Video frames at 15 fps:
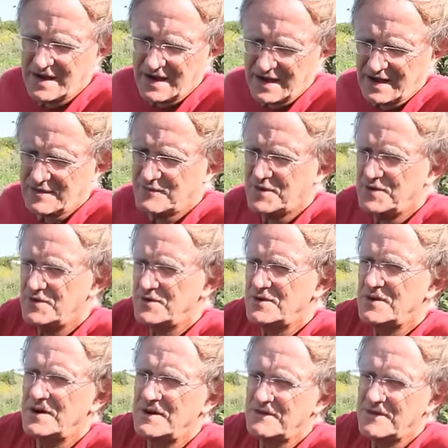and we do
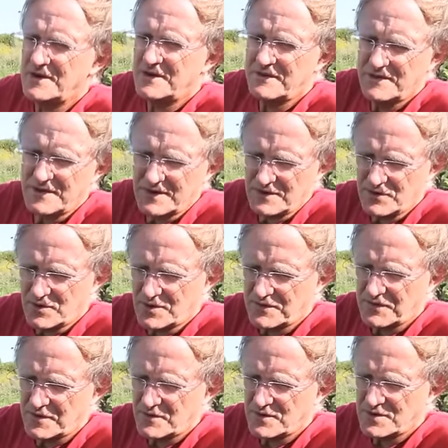it on a very, very
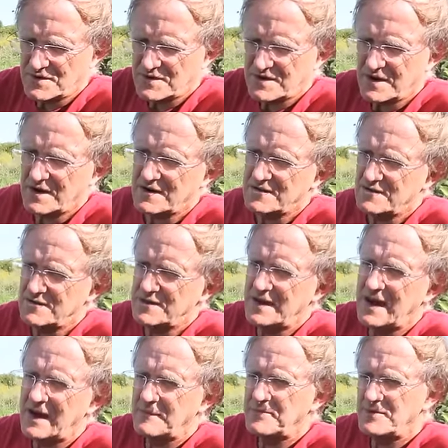dwarfing rootstock so
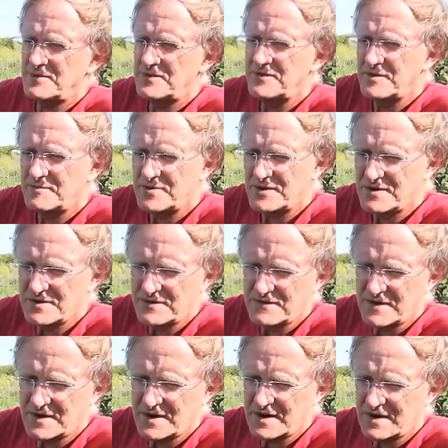the apples produce
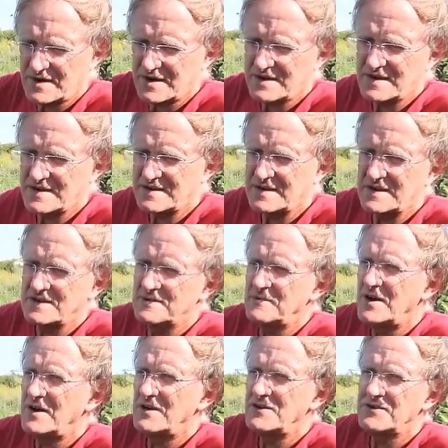very young and they stay
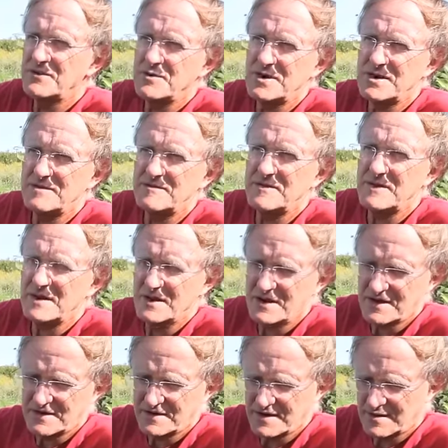small so we can fit a
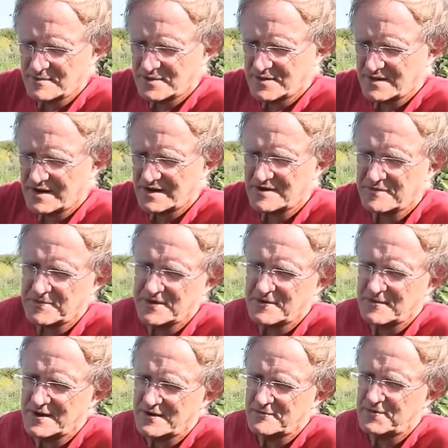large number in our
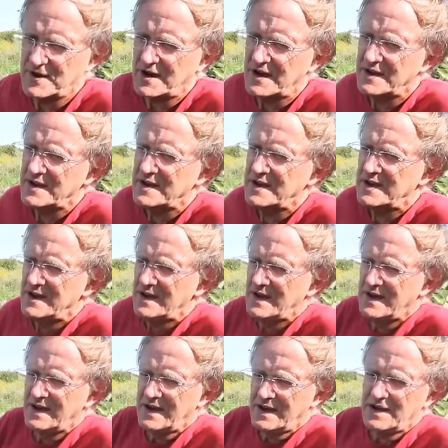experimental plot.
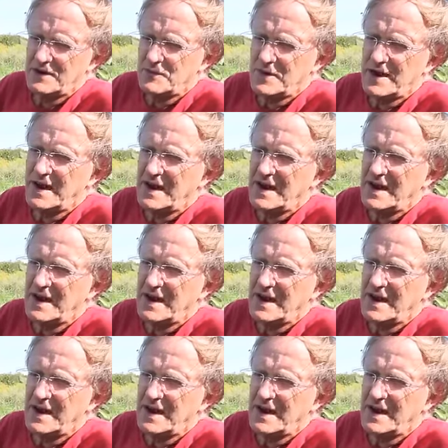Here we